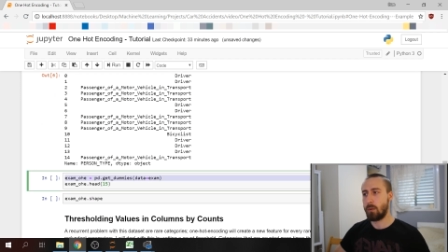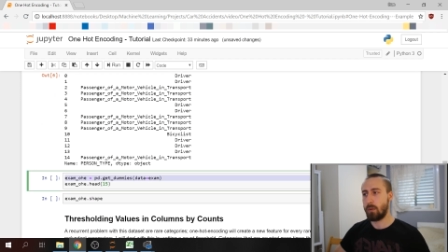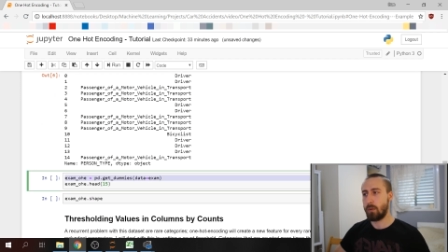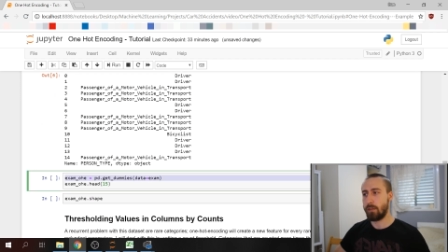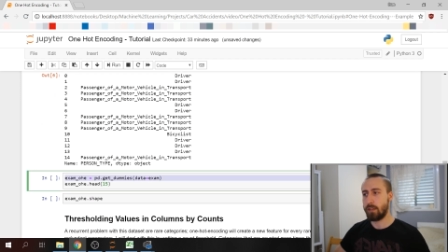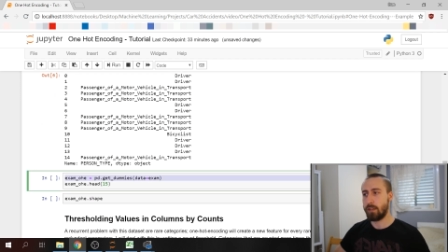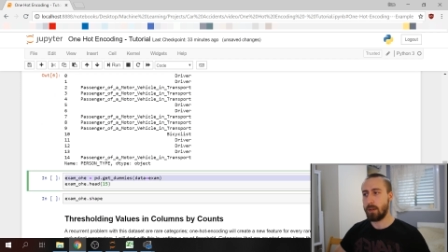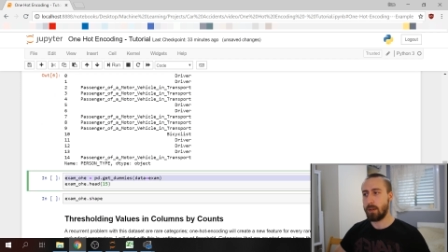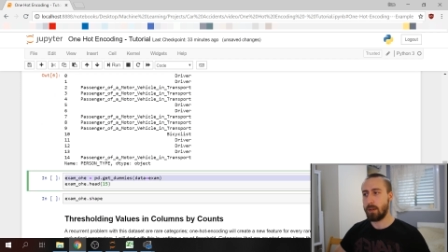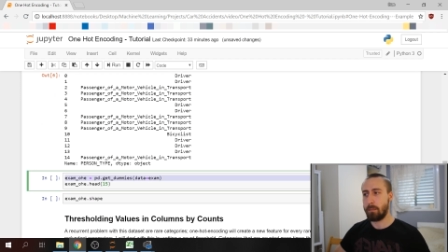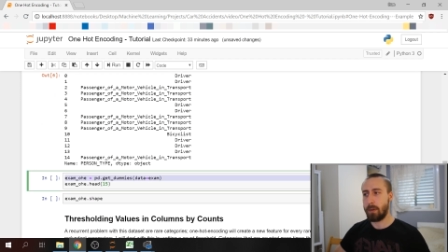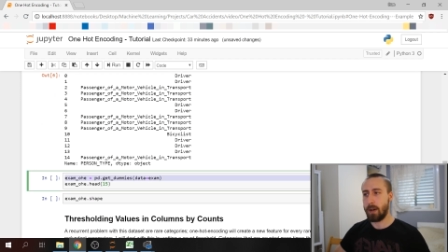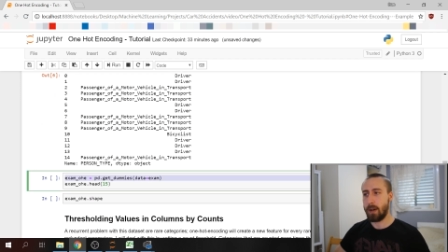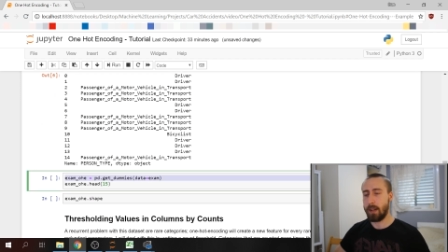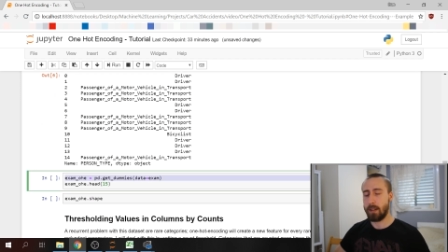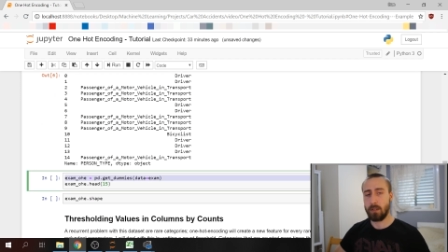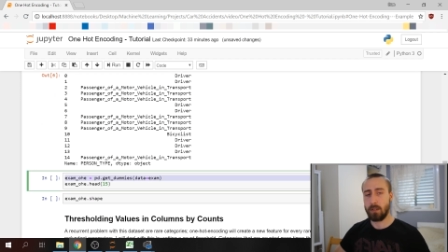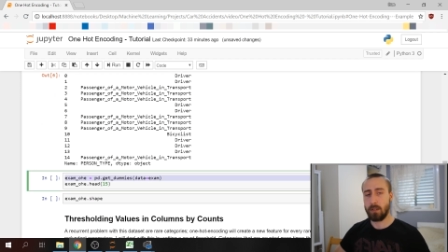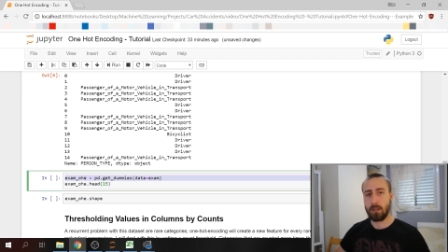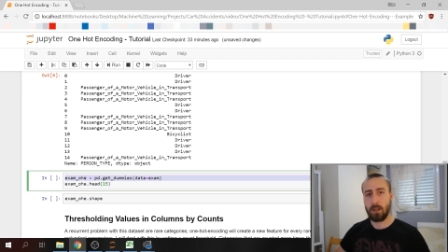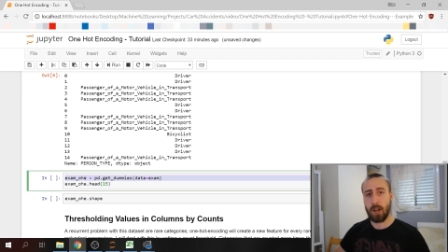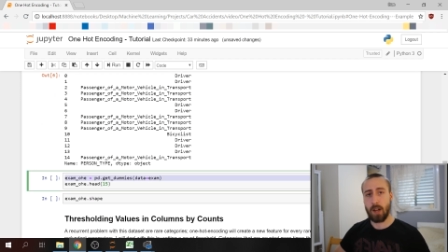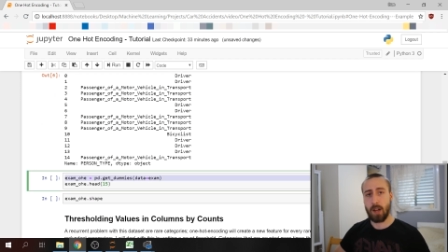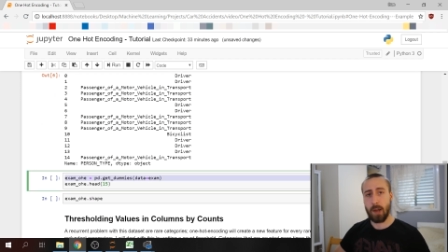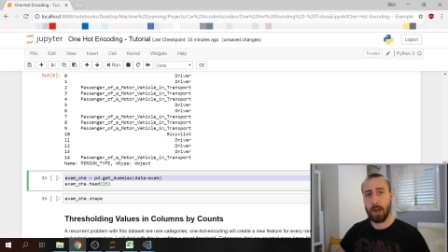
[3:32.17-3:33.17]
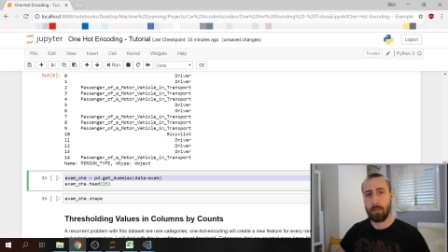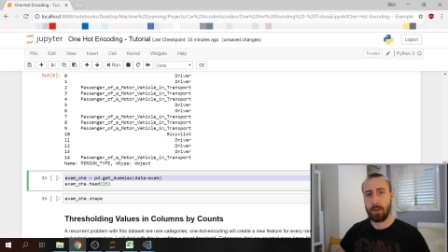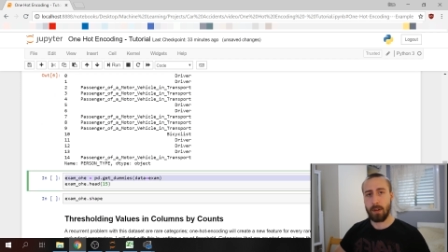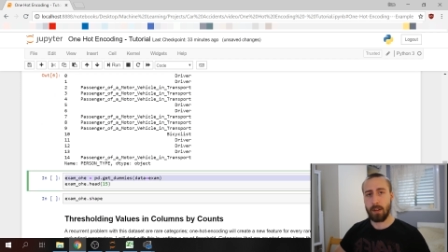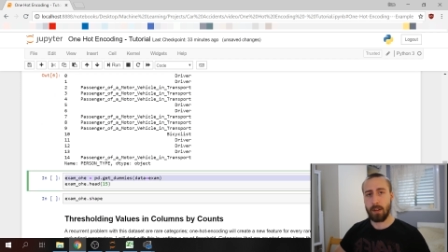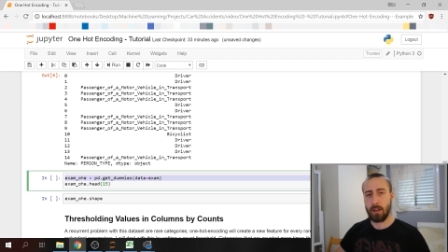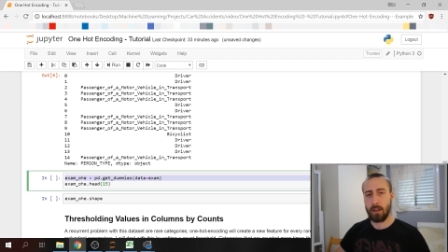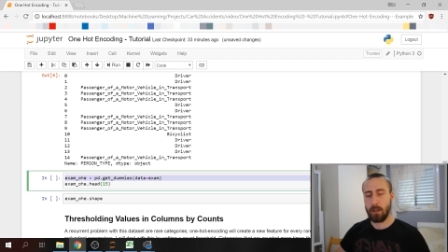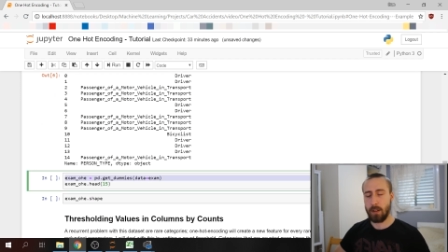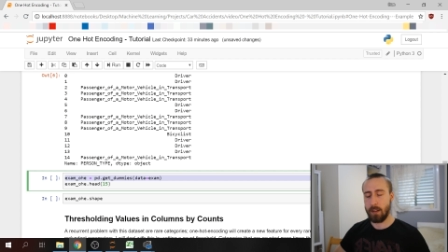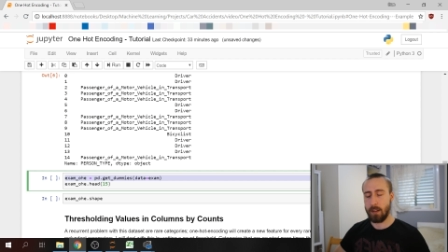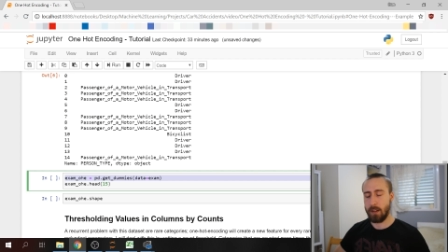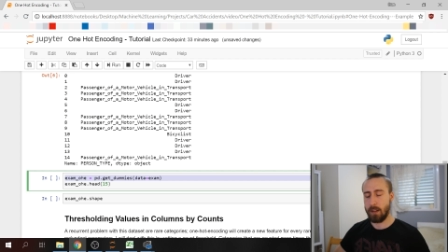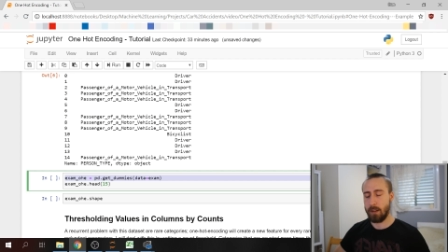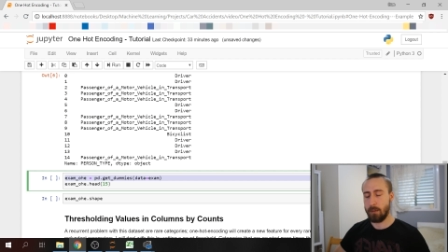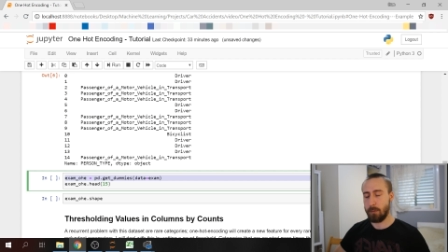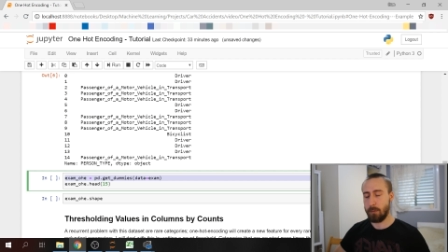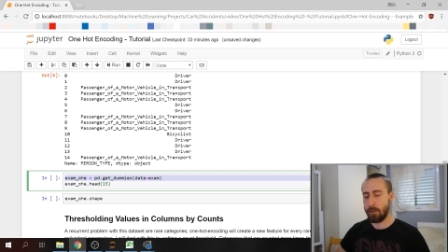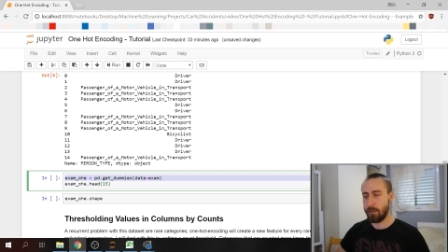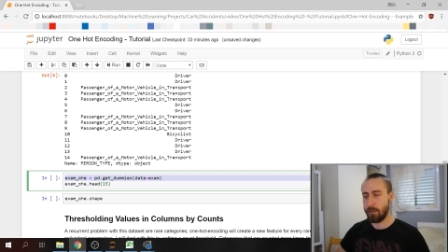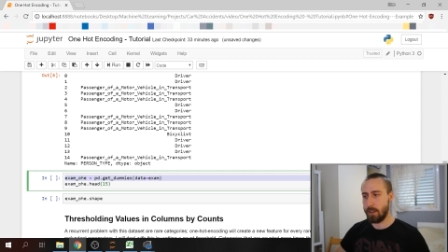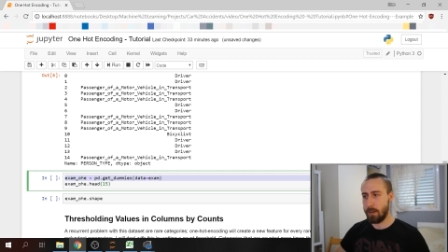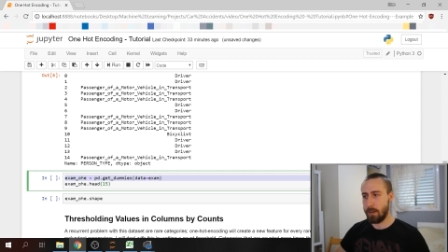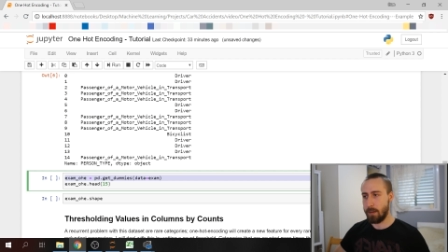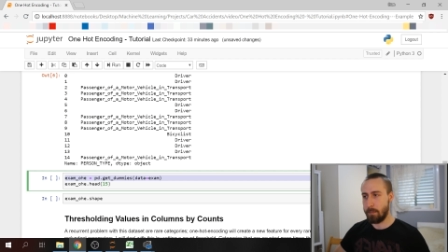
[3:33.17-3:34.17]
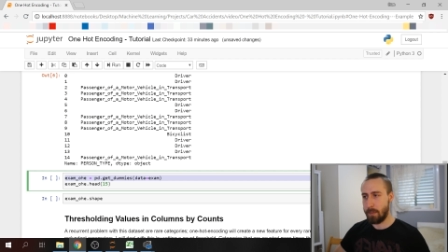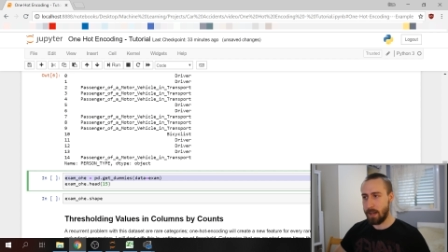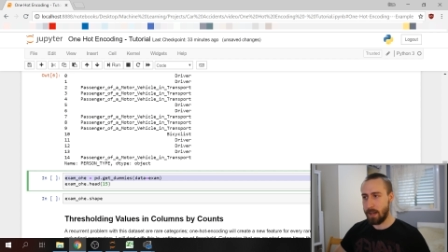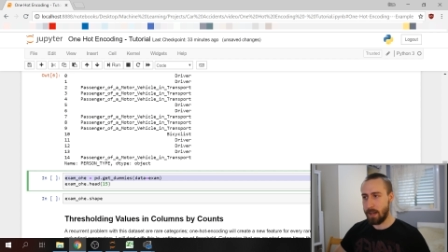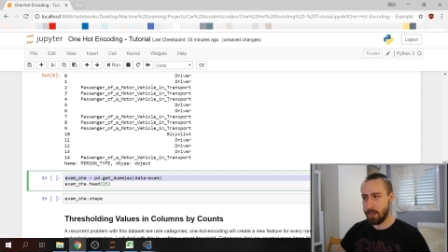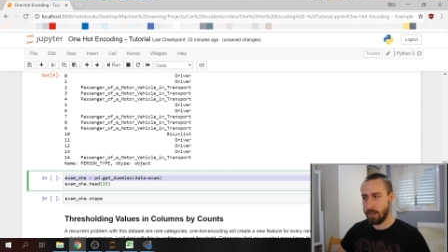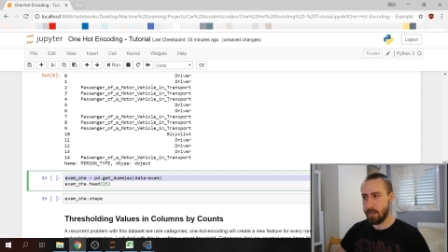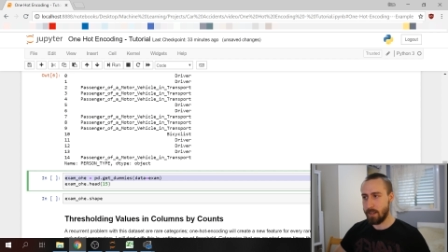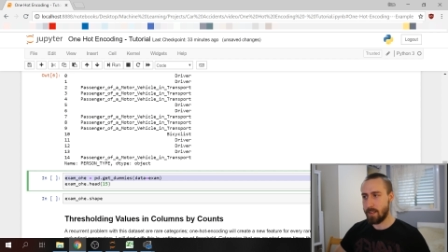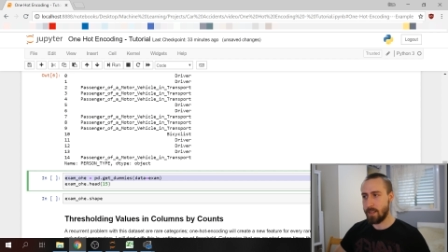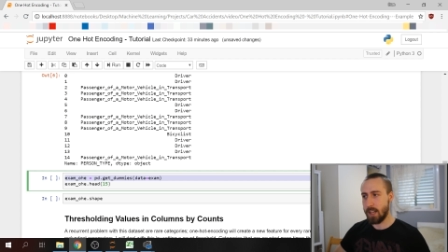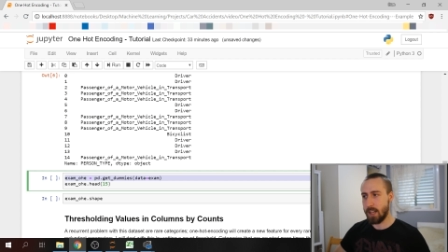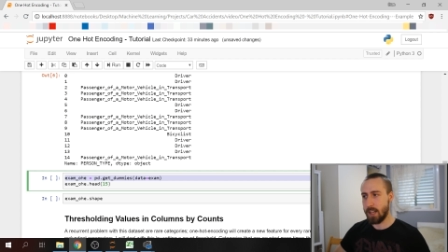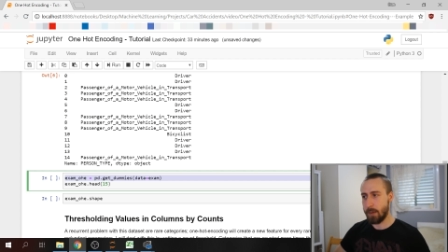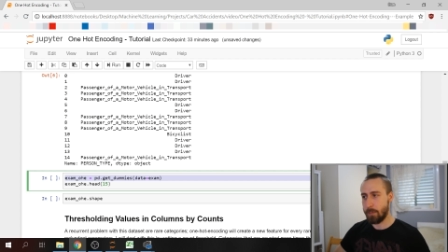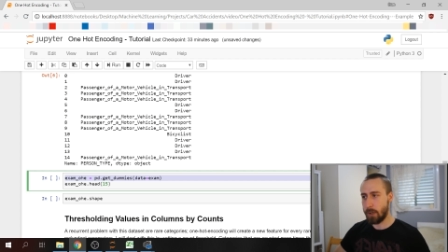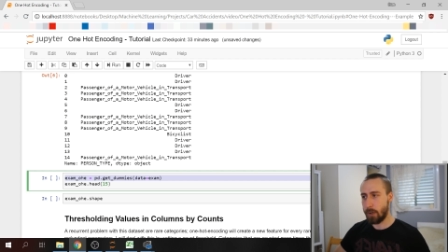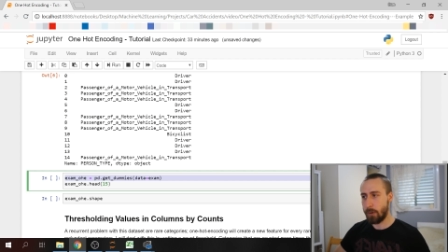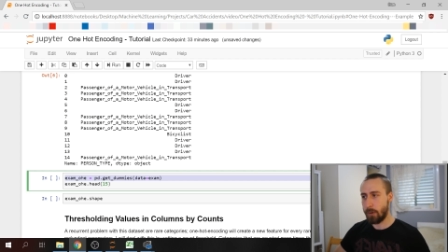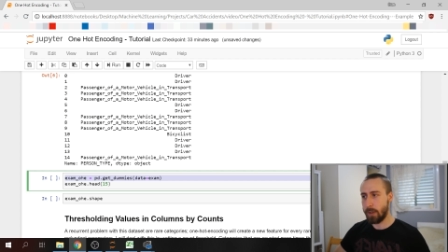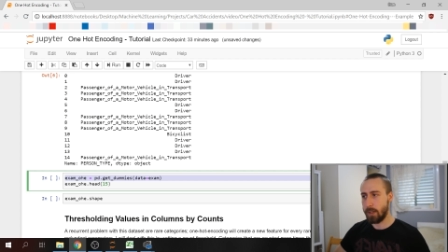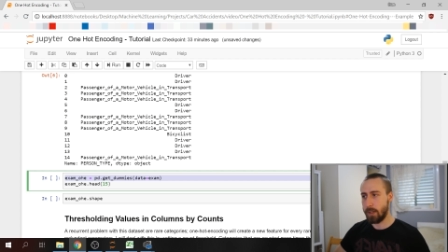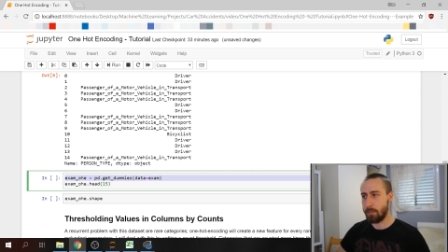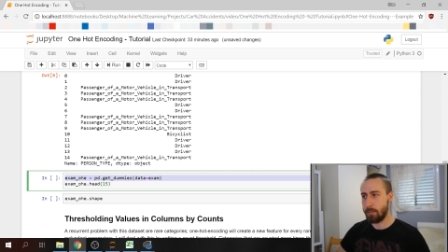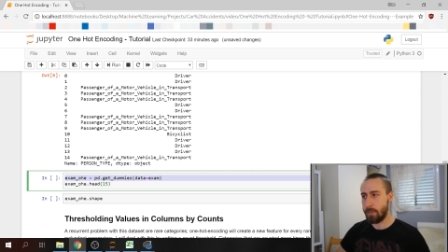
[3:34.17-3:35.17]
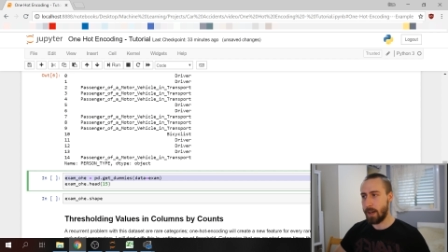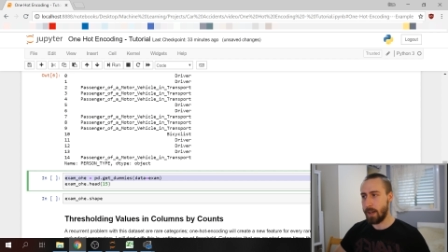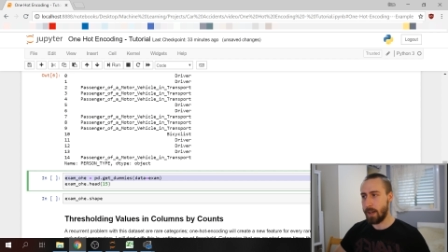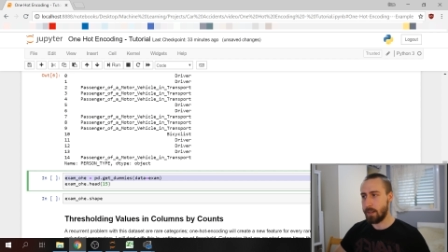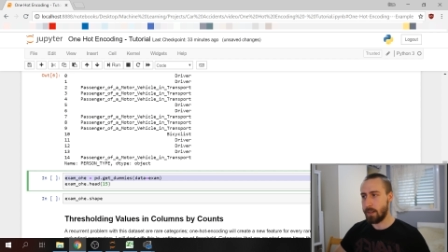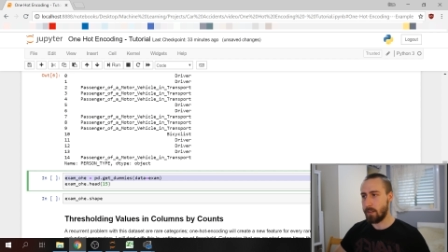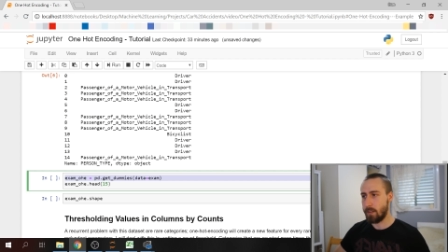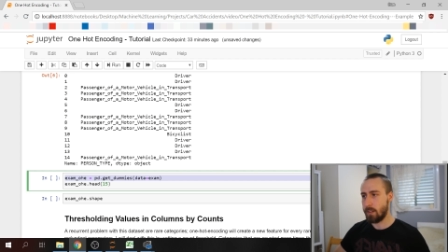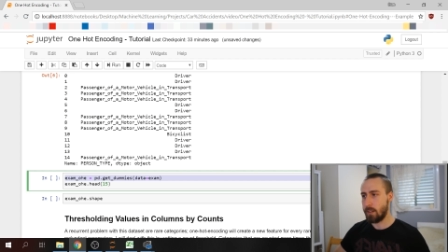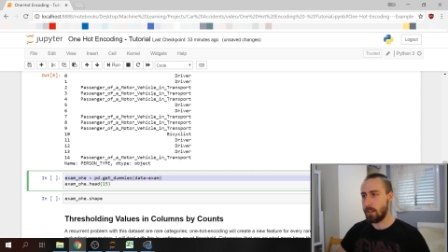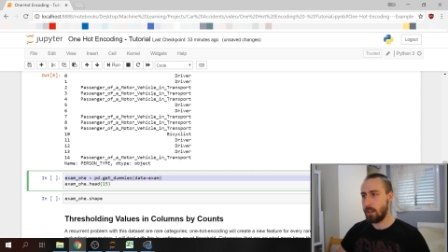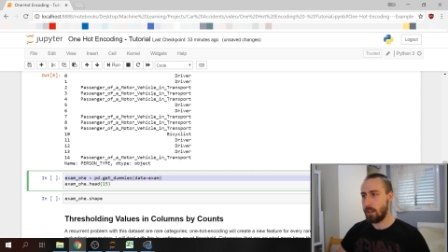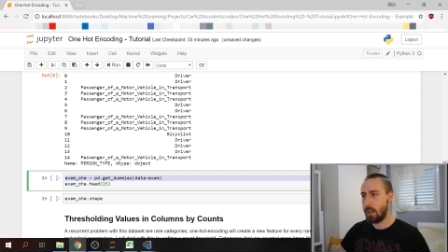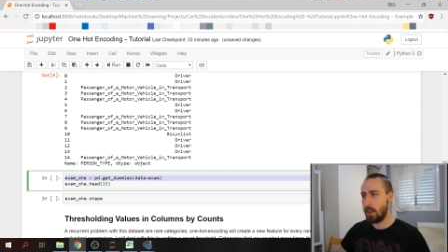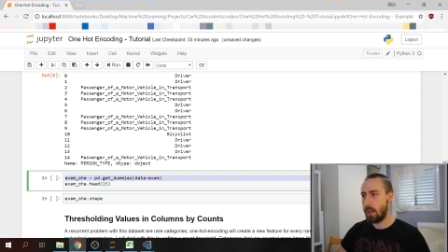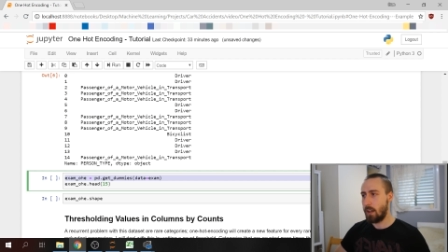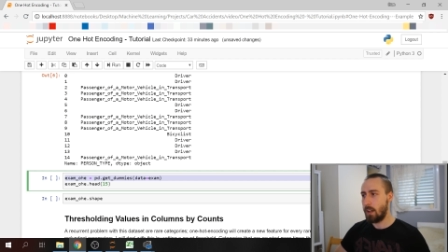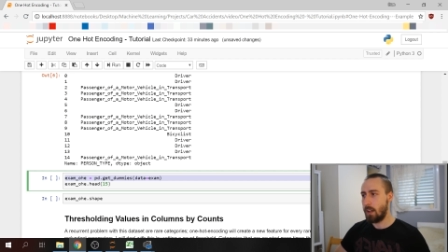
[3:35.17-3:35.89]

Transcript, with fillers: with the Python lib uh, with the pandas library in Python.